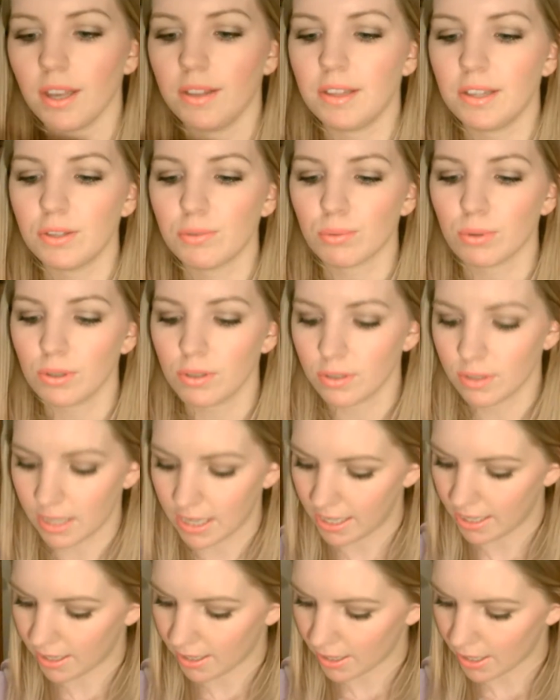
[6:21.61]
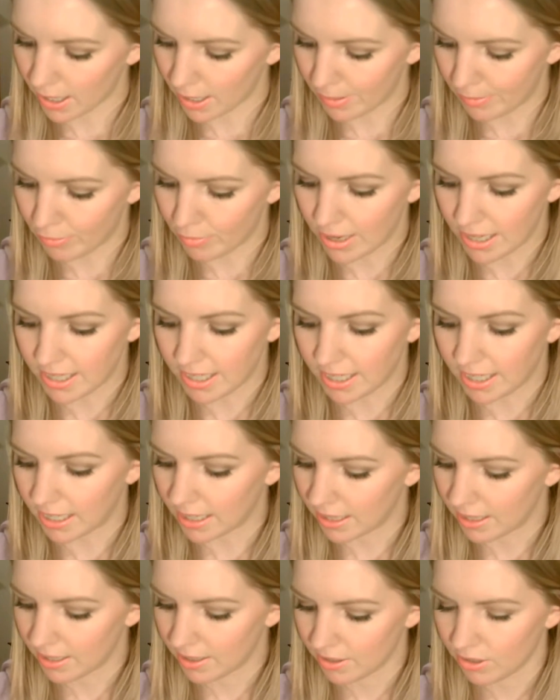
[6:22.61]
And this one's like a
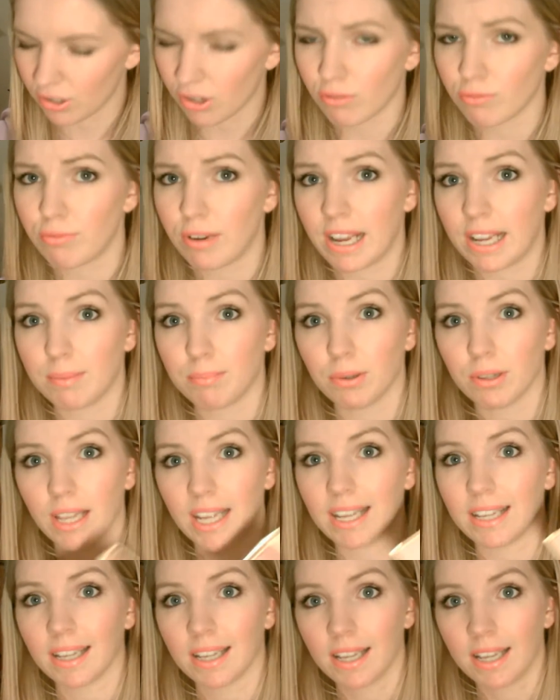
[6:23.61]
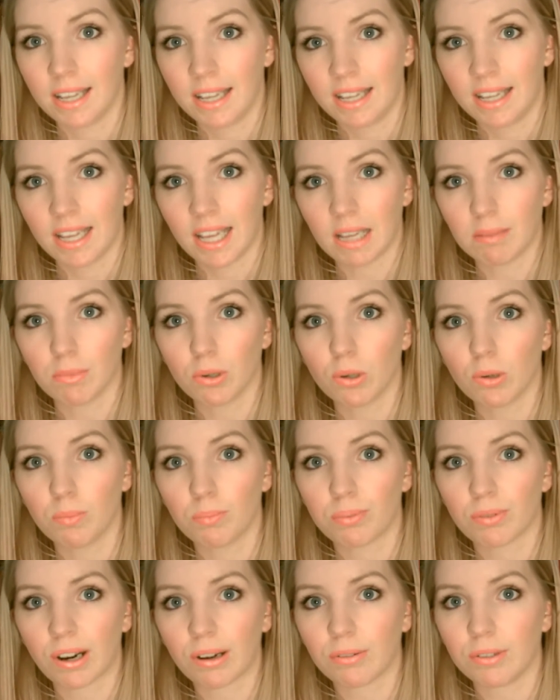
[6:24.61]
reddy, not red, but like a
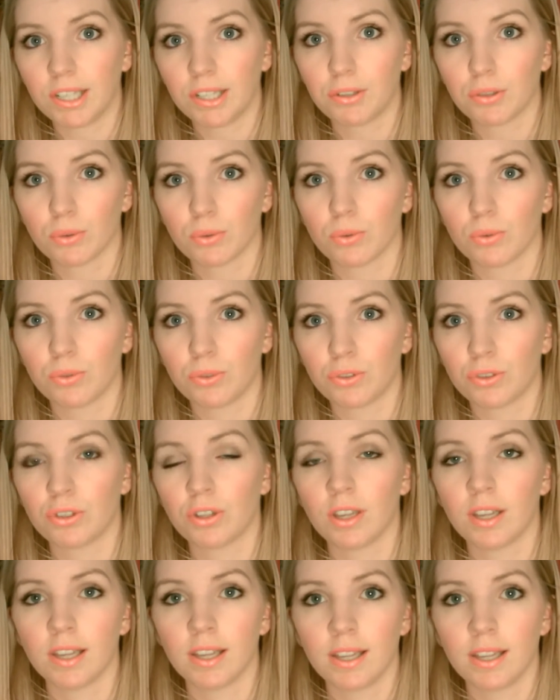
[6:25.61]
more browny toned,